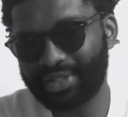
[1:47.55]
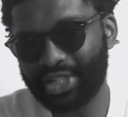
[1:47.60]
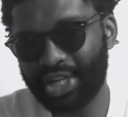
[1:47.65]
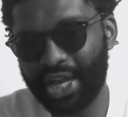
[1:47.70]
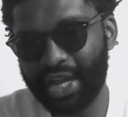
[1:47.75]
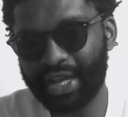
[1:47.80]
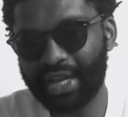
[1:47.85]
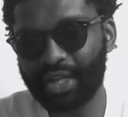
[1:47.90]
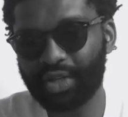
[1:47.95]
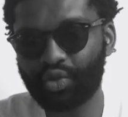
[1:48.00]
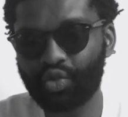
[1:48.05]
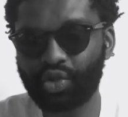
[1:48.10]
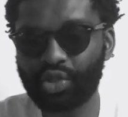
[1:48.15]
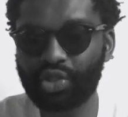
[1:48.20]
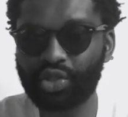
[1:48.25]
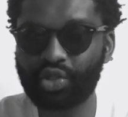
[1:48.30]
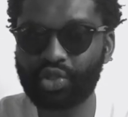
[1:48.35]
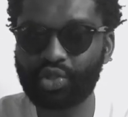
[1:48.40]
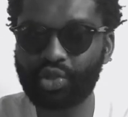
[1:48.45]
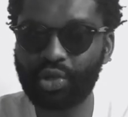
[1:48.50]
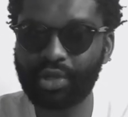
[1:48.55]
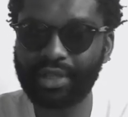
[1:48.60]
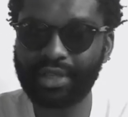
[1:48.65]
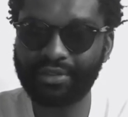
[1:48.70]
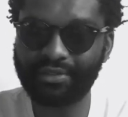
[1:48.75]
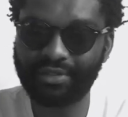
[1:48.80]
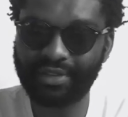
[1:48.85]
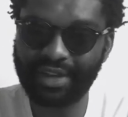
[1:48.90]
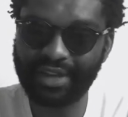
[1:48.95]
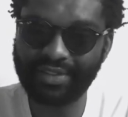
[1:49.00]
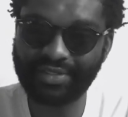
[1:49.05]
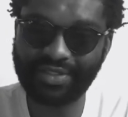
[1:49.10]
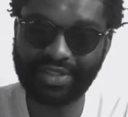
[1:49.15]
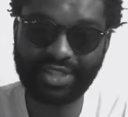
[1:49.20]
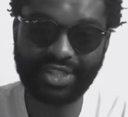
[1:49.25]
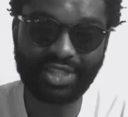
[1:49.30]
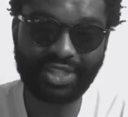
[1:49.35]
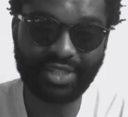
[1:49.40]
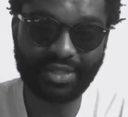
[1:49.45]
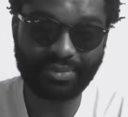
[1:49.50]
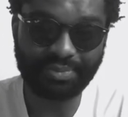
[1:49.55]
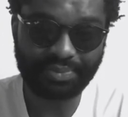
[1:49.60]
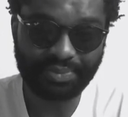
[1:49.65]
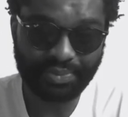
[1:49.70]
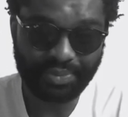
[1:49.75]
China to install the 5G